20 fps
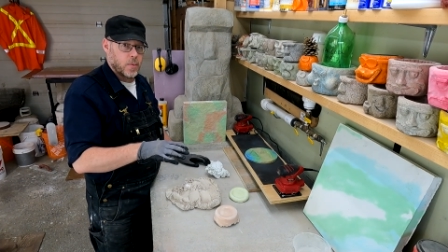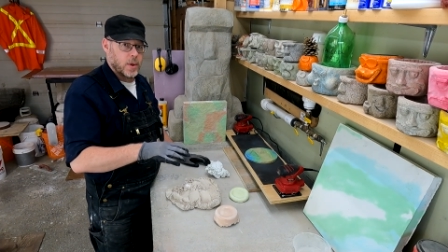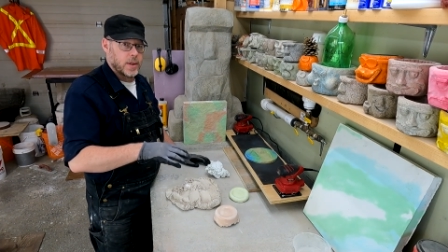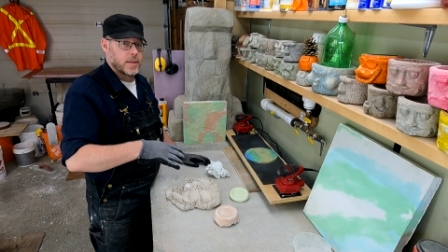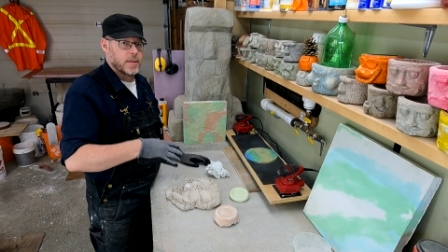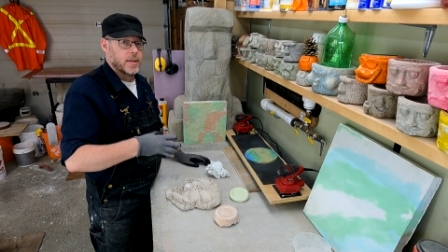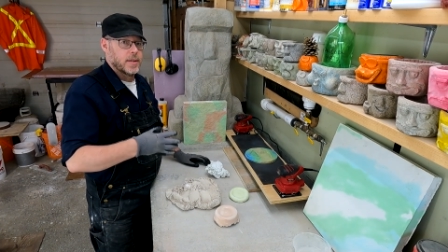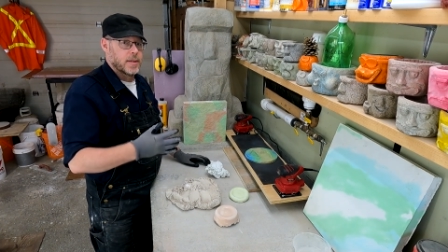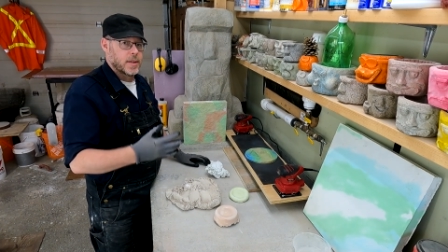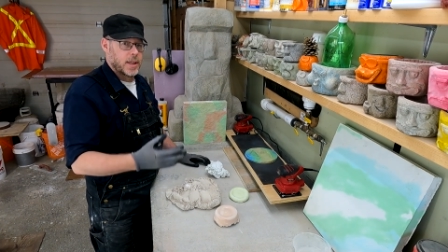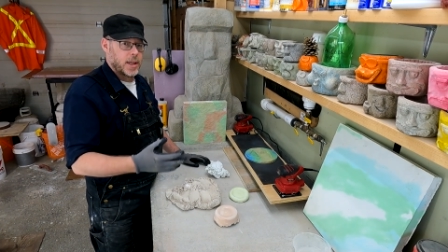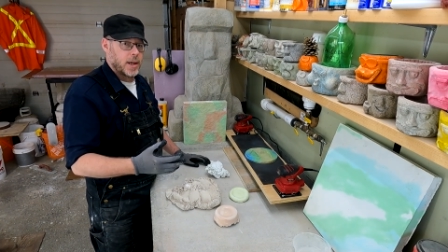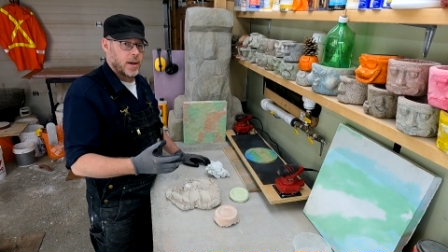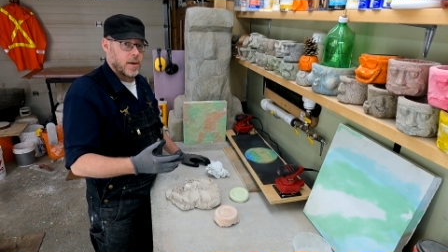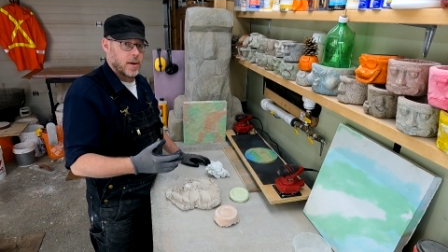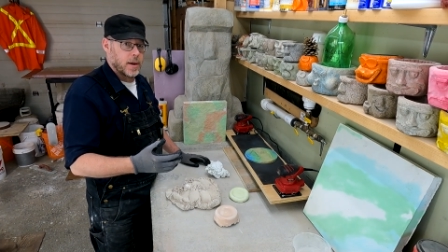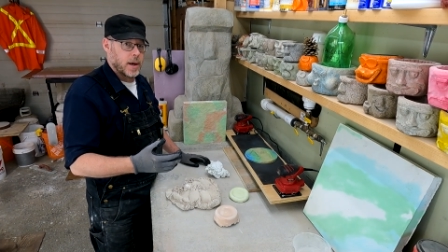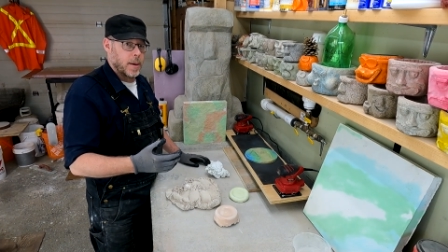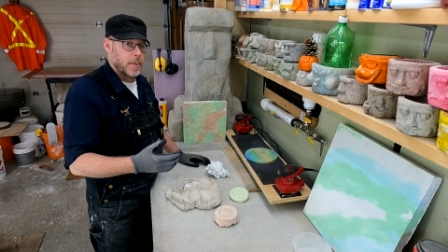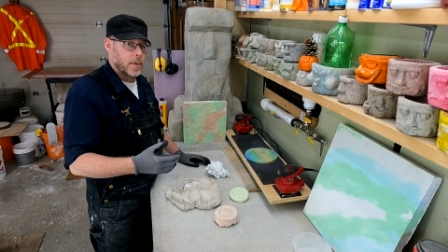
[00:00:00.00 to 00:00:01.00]
once it's
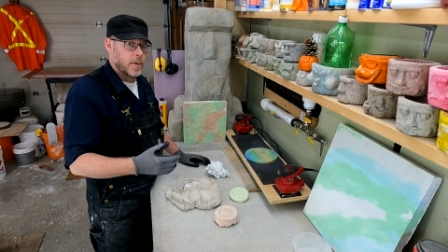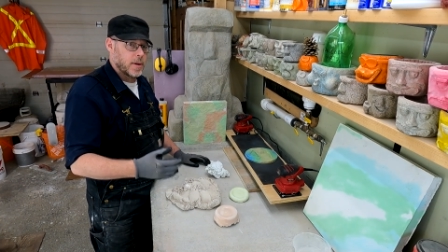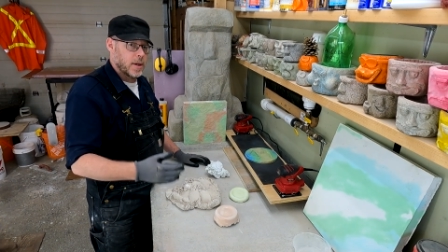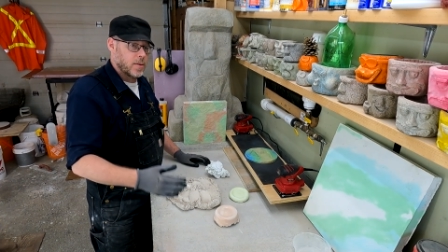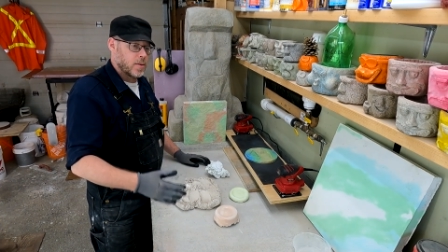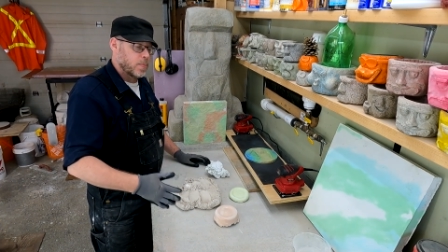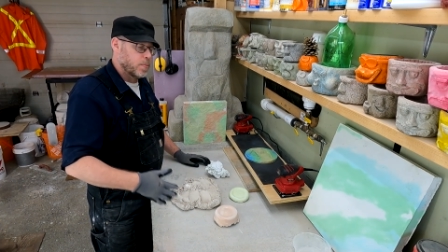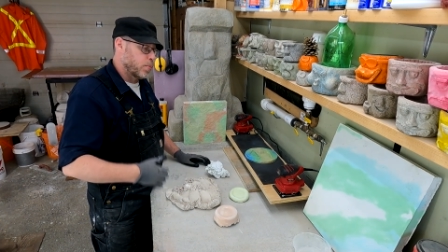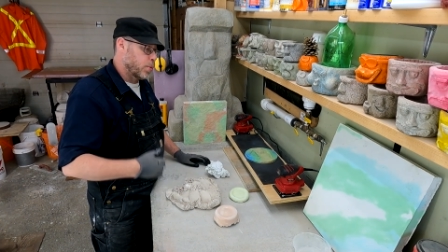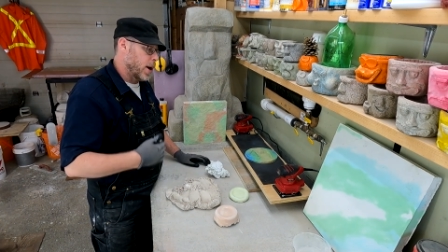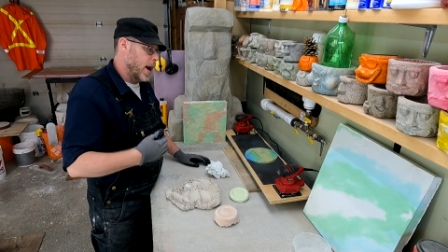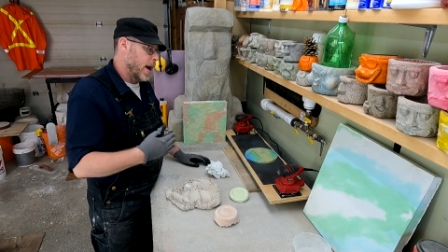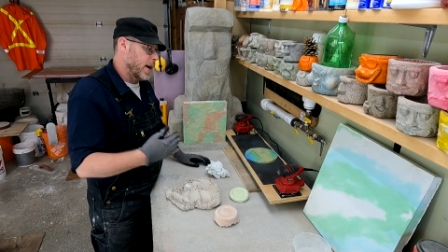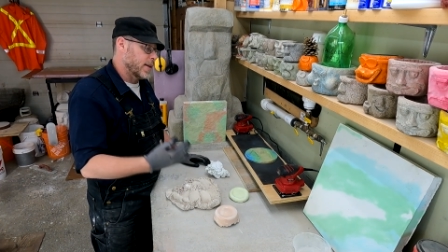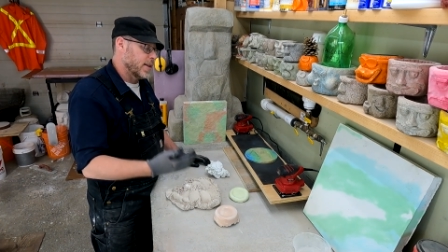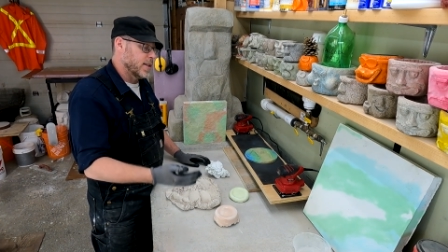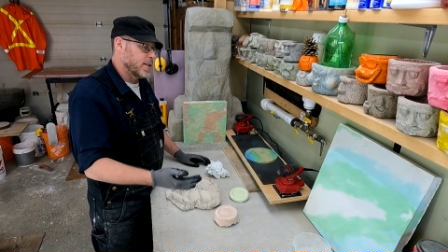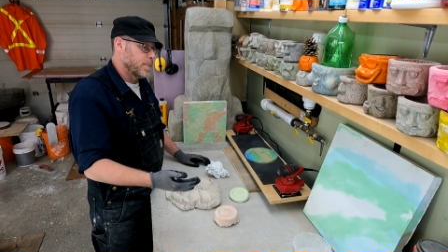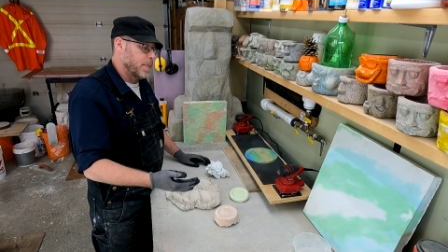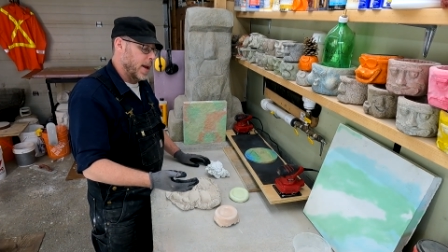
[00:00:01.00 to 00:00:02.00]
cured, I'm going to
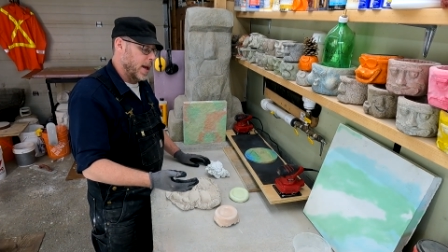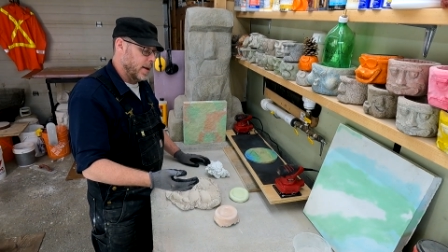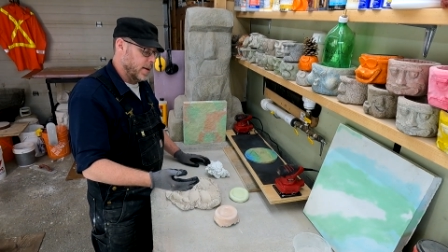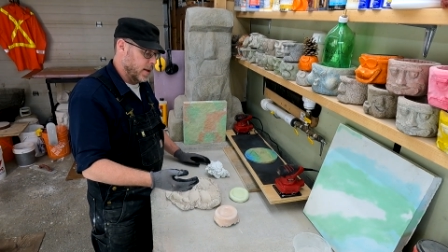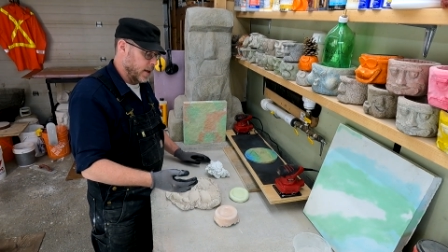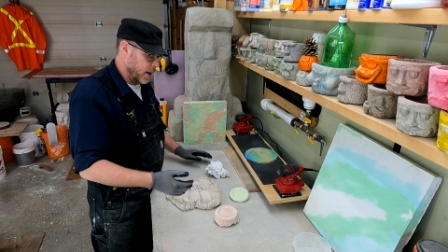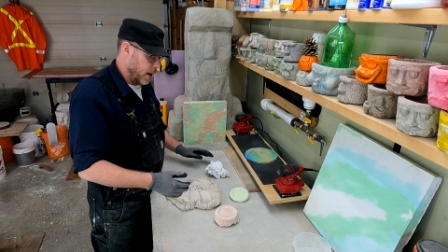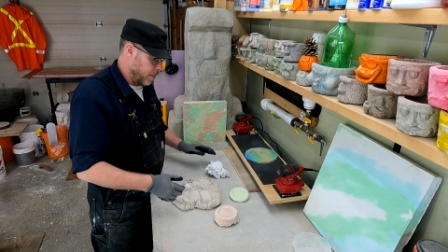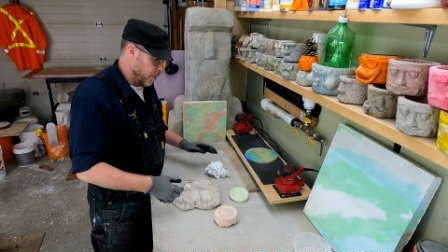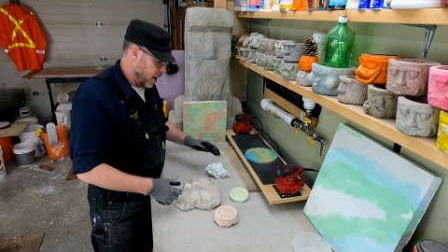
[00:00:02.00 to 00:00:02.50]
practice painting.